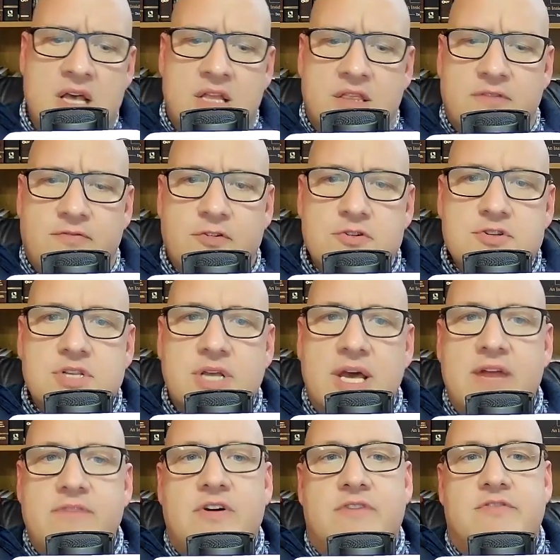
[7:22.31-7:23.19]
The first
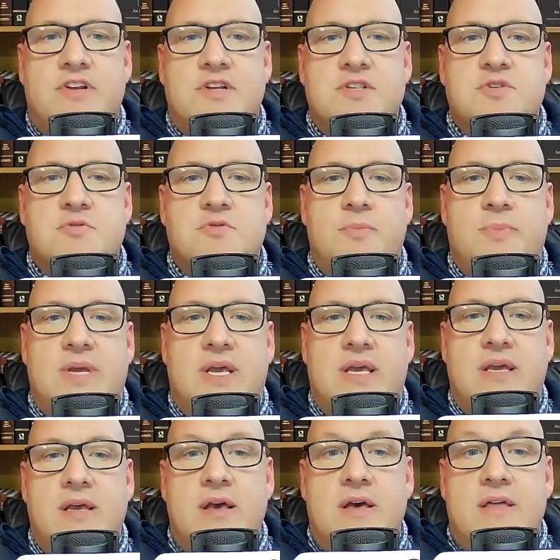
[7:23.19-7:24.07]
line of evidence would
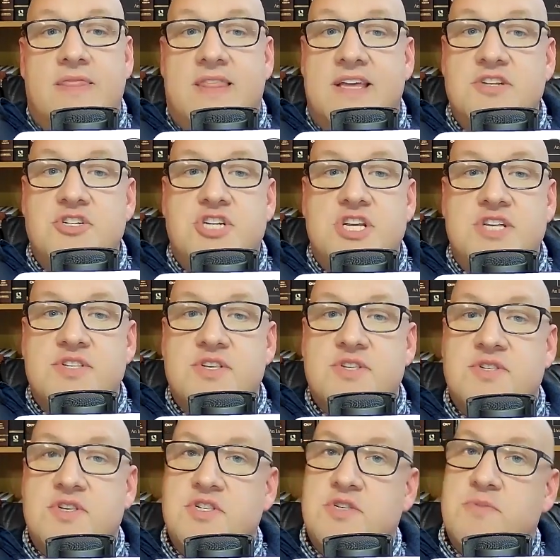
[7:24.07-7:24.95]
be that
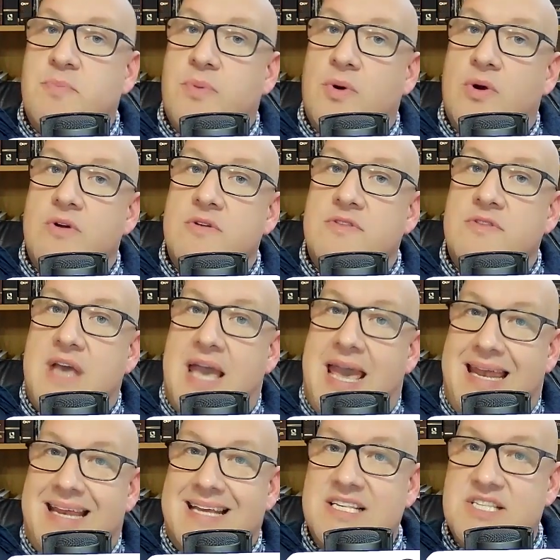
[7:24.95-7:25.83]
Jesus's birth
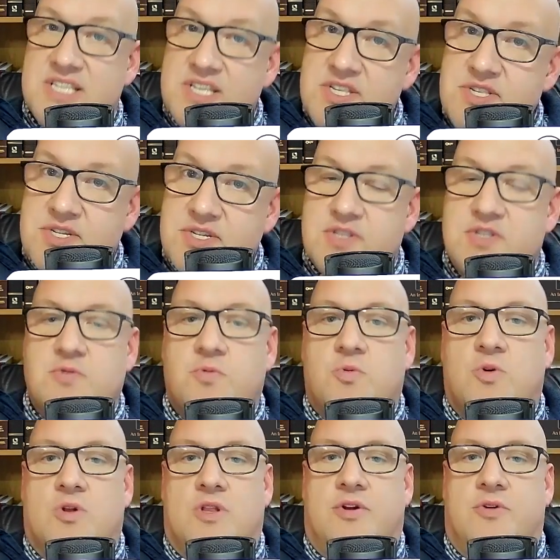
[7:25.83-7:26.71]
and existence
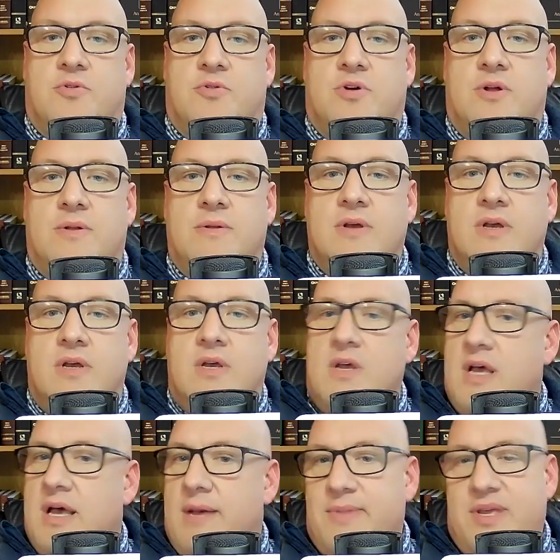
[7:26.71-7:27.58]
were literal.
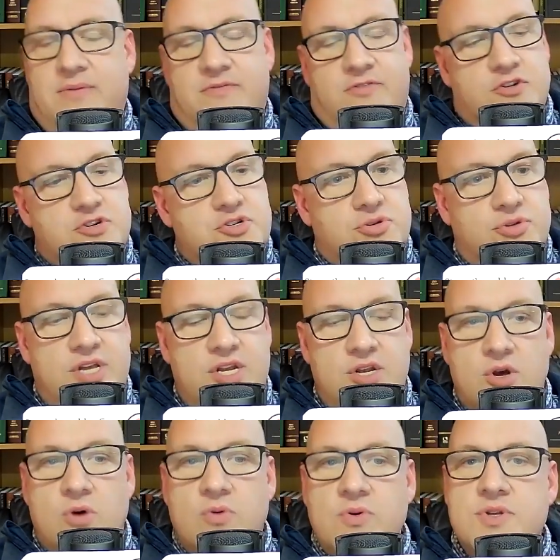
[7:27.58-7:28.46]
I mean, virtually
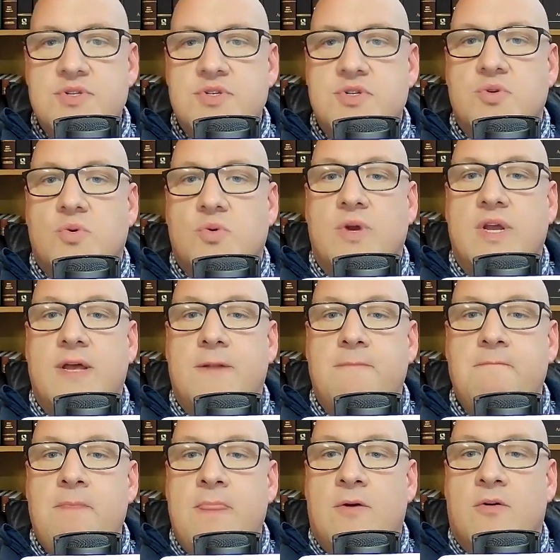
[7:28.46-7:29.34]
no
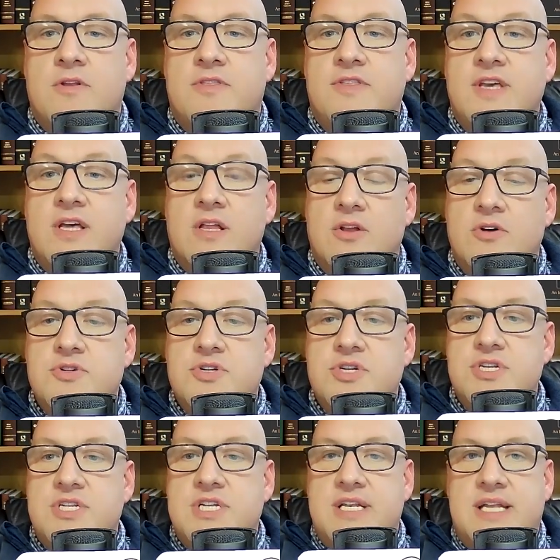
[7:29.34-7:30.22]
historian or
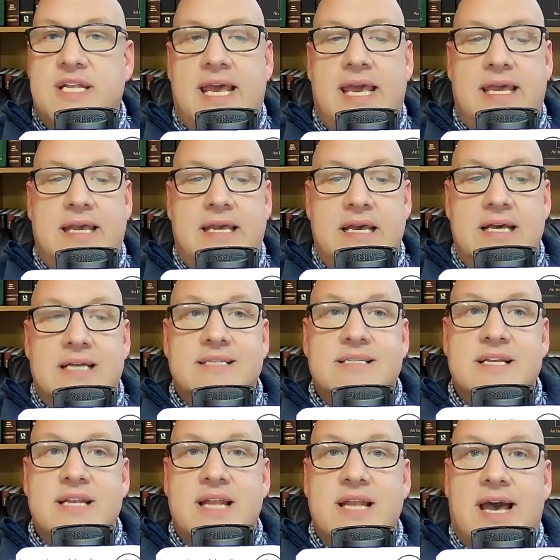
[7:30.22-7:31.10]
theologian today
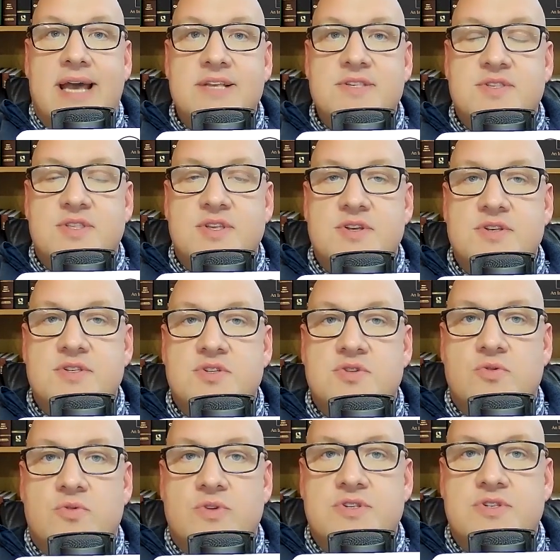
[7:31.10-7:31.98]
denies the
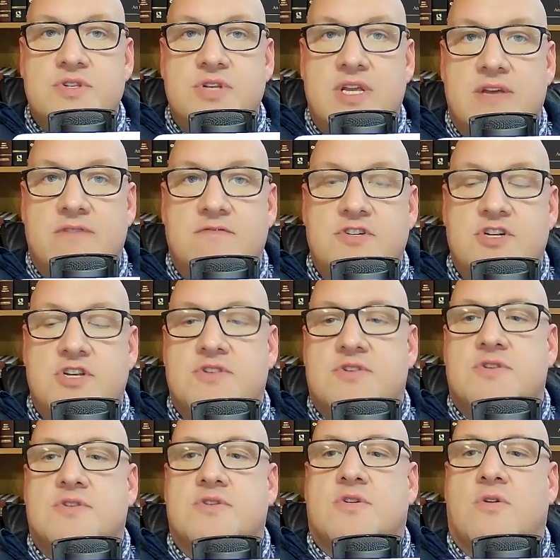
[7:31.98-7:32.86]
historicity of
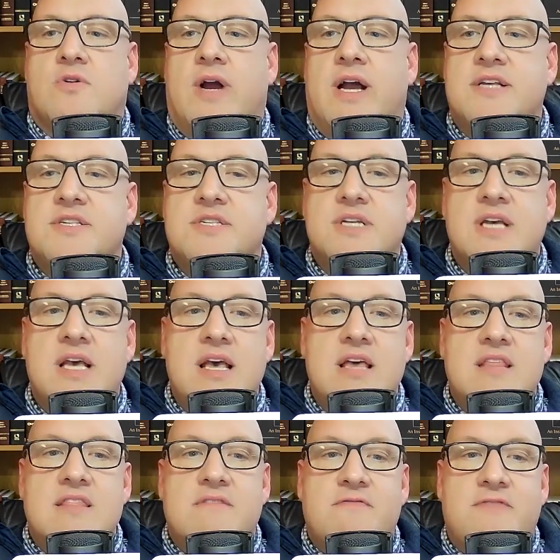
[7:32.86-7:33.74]
Jesus Christ.
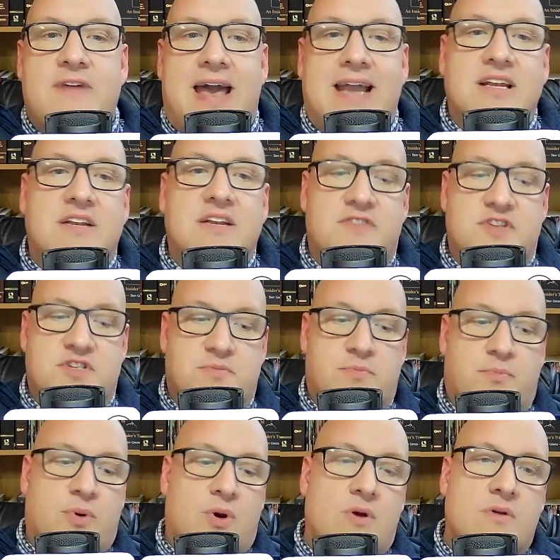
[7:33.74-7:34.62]
The fact of his
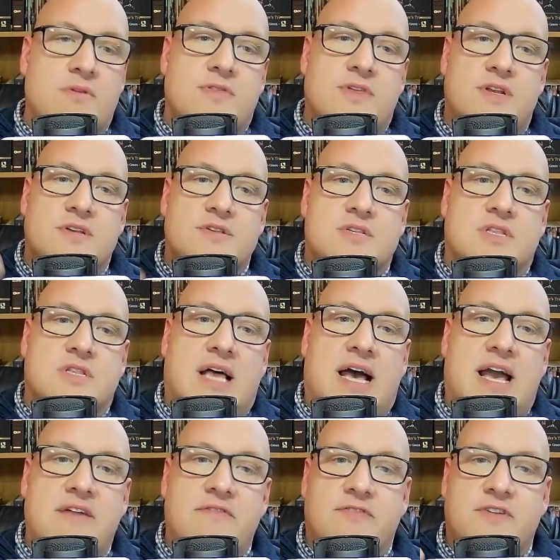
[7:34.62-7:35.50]
birth and his
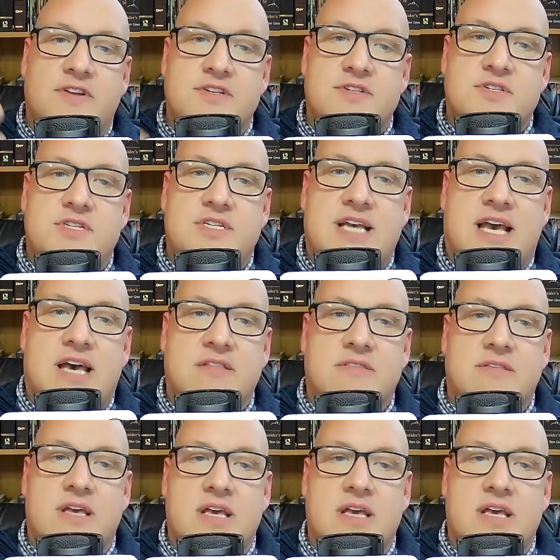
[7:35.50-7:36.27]
life and his death,